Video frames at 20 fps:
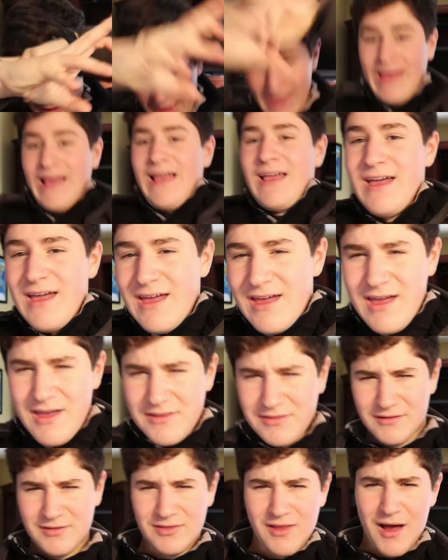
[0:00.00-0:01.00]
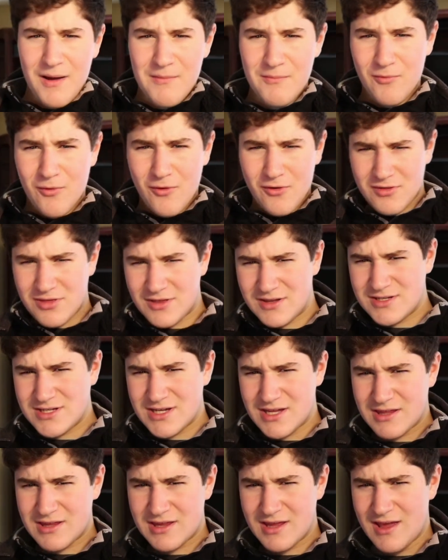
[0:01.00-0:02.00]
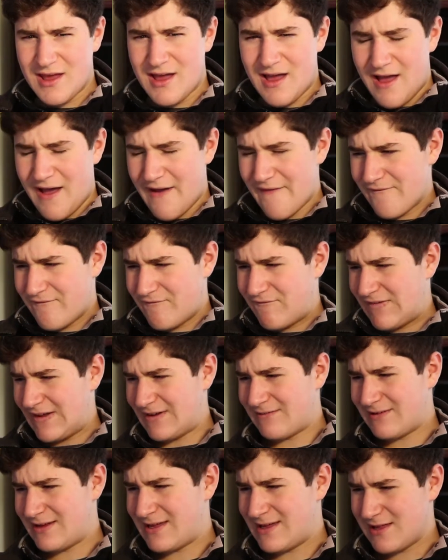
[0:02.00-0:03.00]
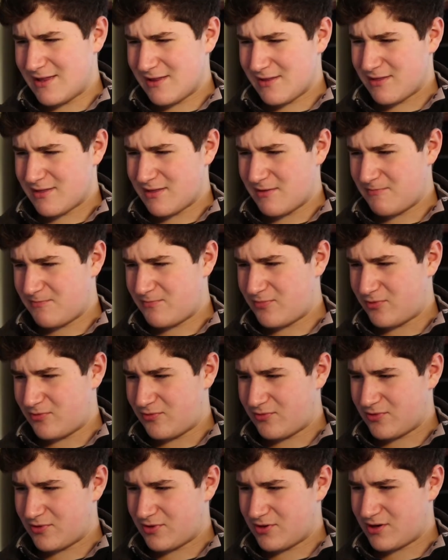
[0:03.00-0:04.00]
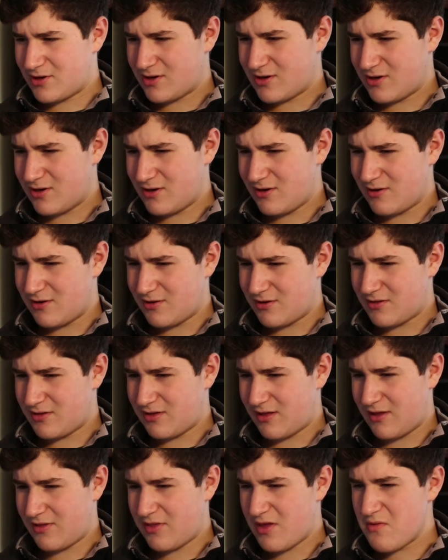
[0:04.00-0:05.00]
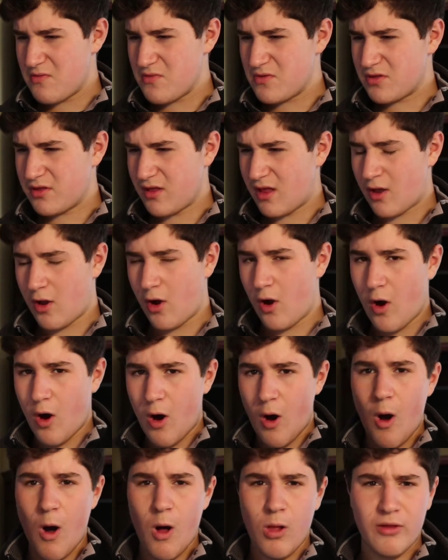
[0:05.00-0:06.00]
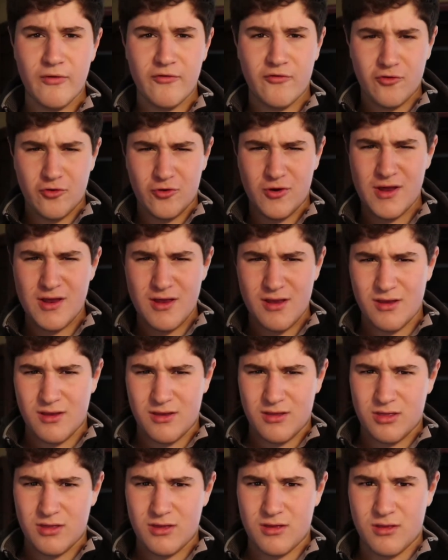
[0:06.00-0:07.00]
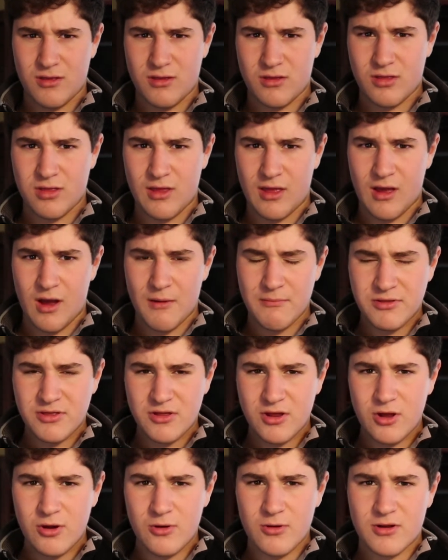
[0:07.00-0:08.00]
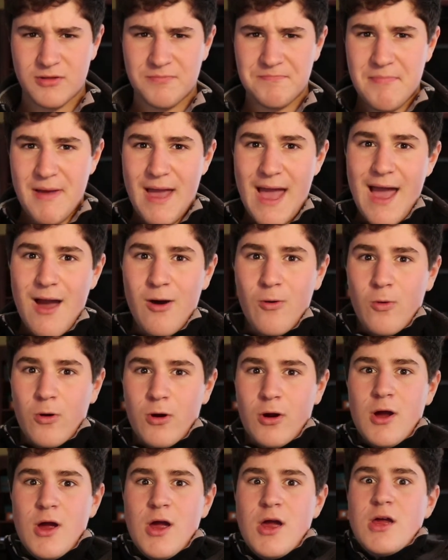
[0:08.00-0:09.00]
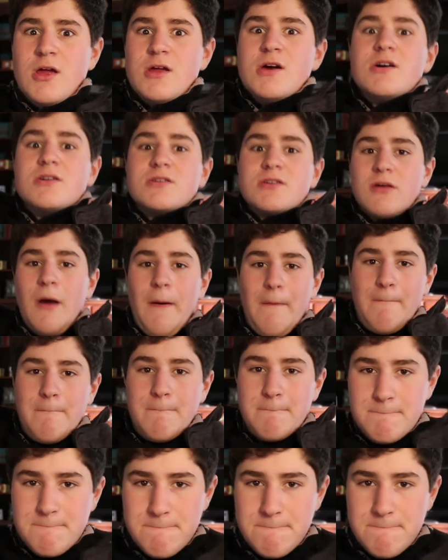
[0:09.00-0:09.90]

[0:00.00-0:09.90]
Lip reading: bang is a lot more than just a very simple curse. Like, that was like all of Credence's like obscurest power, just